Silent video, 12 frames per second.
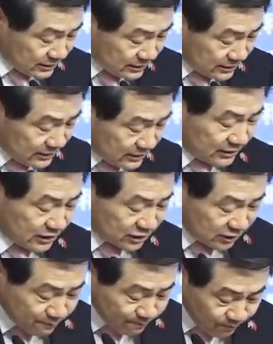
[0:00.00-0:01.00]

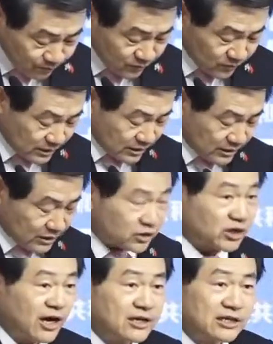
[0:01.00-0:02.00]
system,
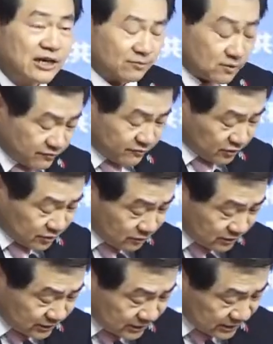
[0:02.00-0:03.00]
Chinese government officials,